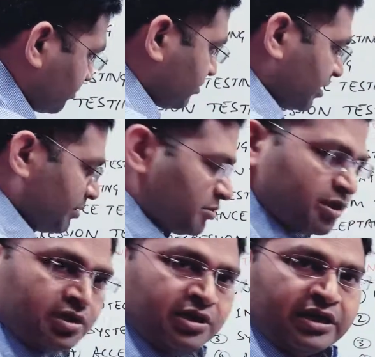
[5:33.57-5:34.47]
script
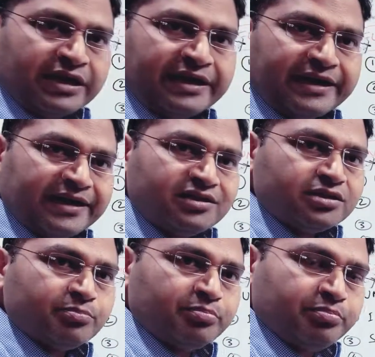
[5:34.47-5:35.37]

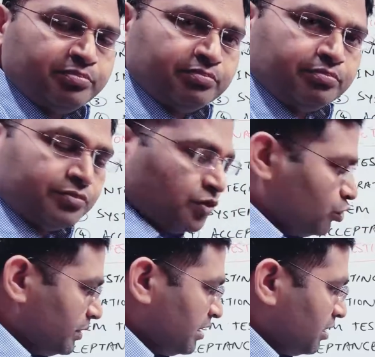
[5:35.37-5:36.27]
and you
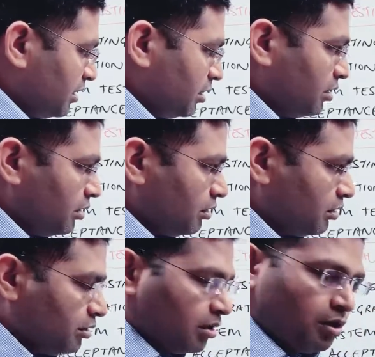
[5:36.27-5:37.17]
will
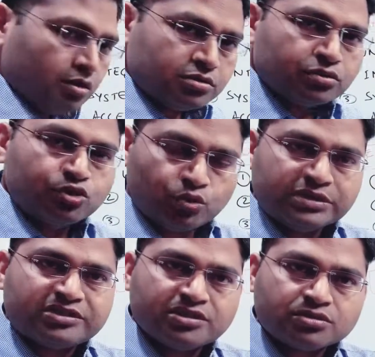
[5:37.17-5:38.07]
also you will
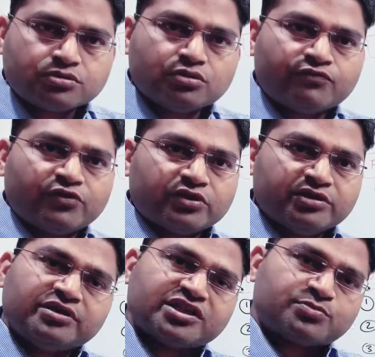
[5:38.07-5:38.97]
just look for
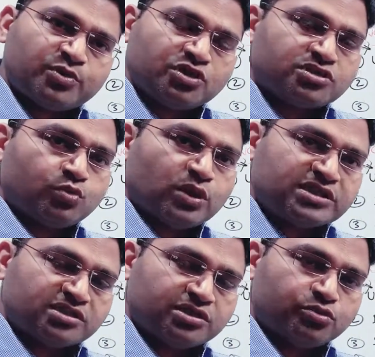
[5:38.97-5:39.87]
the response. So
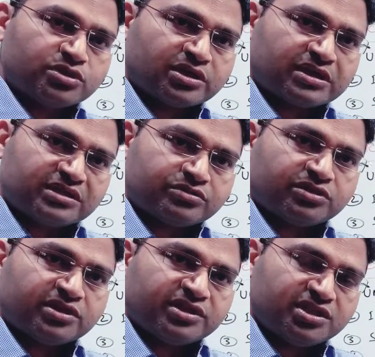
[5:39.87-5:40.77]
once the user clicks on
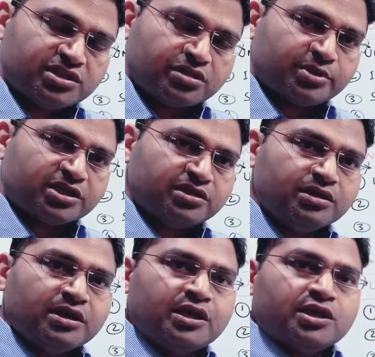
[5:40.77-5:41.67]
the register button,
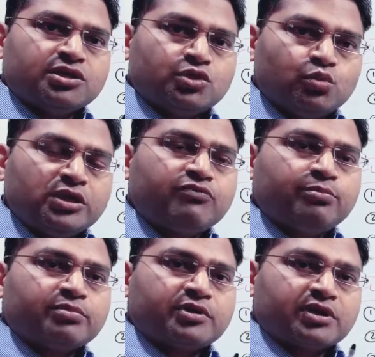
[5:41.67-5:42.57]
you will
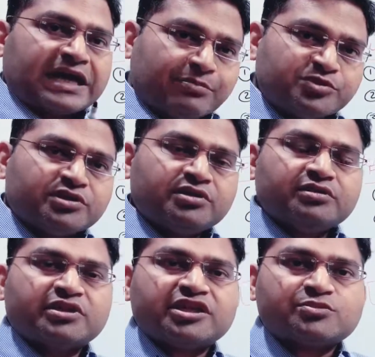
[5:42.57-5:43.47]
capture
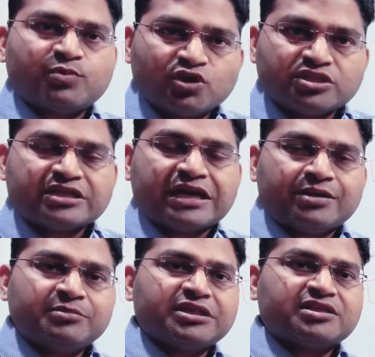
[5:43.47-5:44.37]
the response
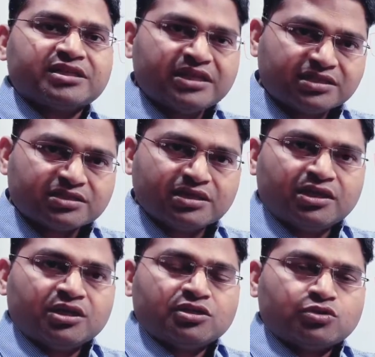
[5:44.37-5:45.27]
time it takes
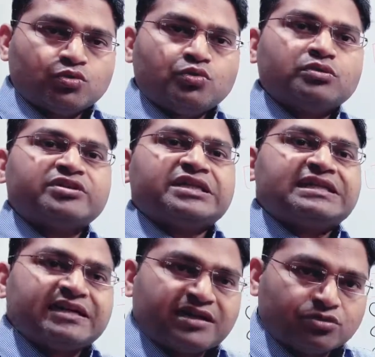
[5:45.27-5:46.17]
to
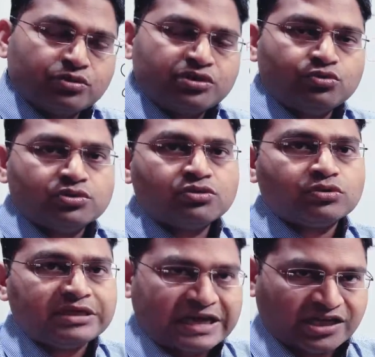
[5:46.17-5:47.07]
redirect to the user to
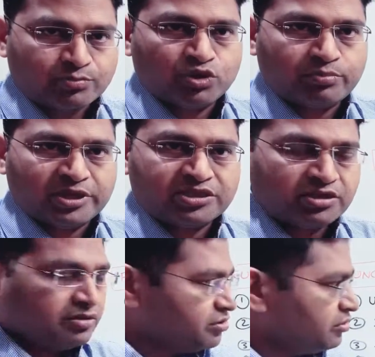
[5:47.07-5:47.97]
the dashboard page.
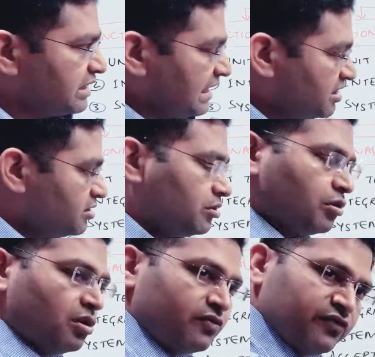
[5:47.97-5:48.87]
So that is the
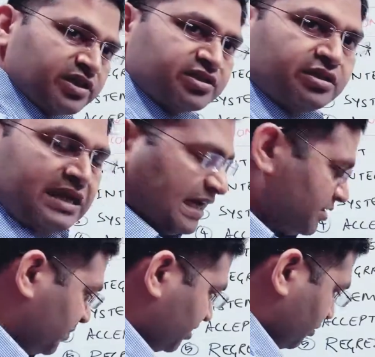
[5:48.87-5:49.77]
non-functional aspect